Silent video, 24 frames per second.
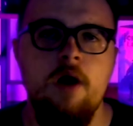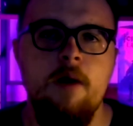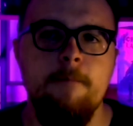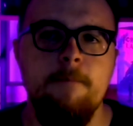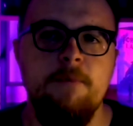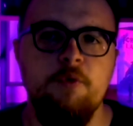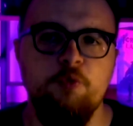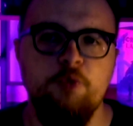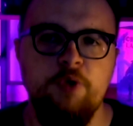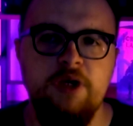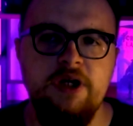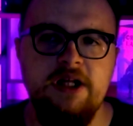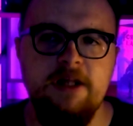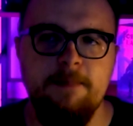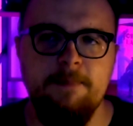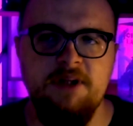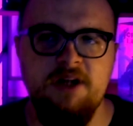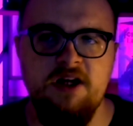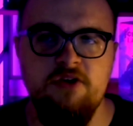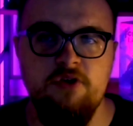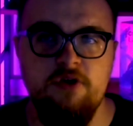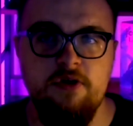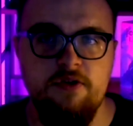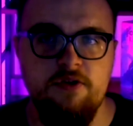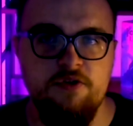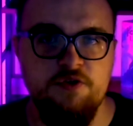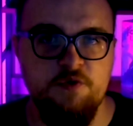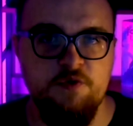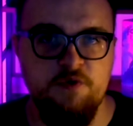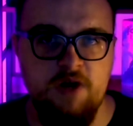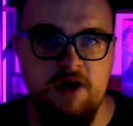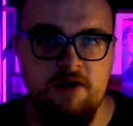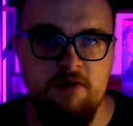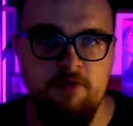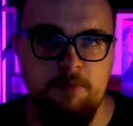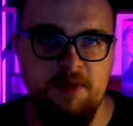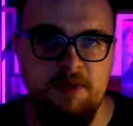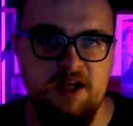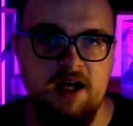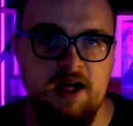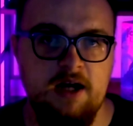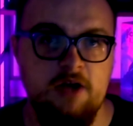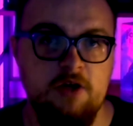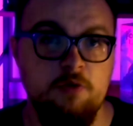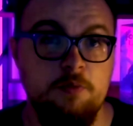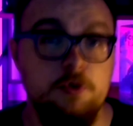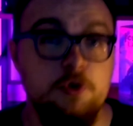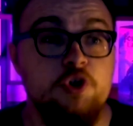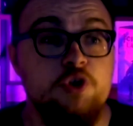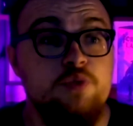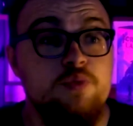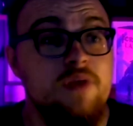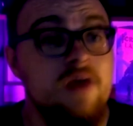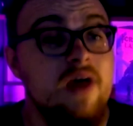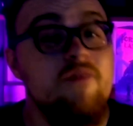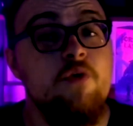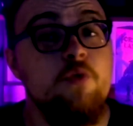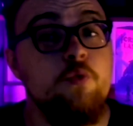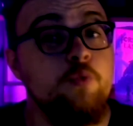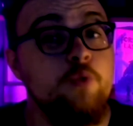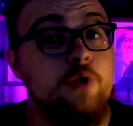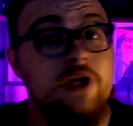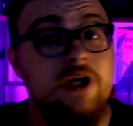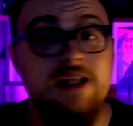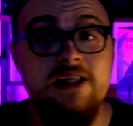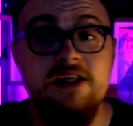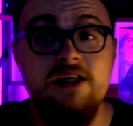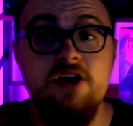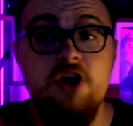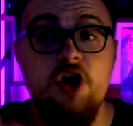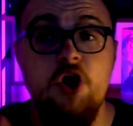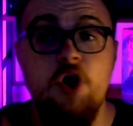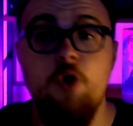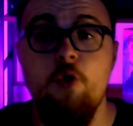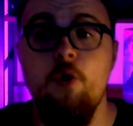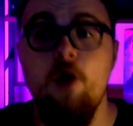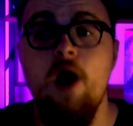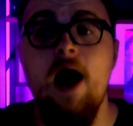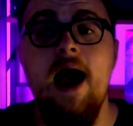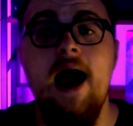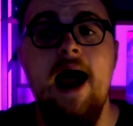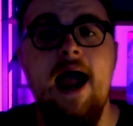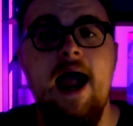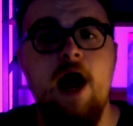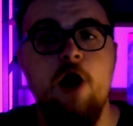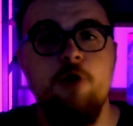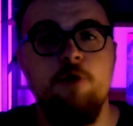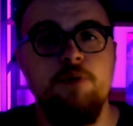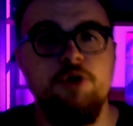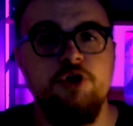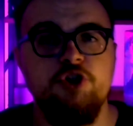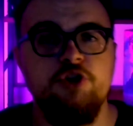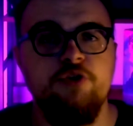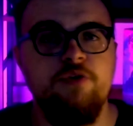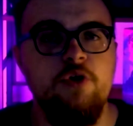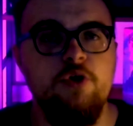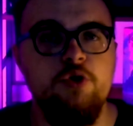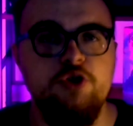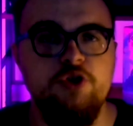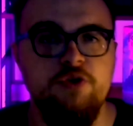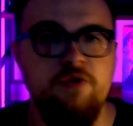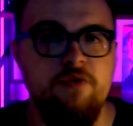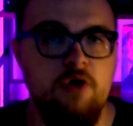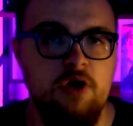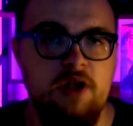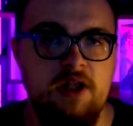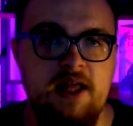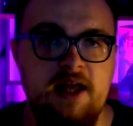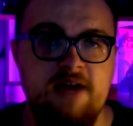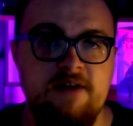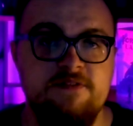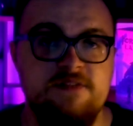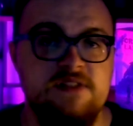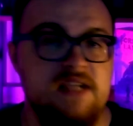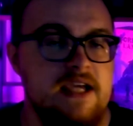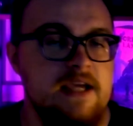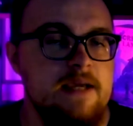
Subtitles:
But really, it plays into the survival mechanics, because you never really know how much food you've got left.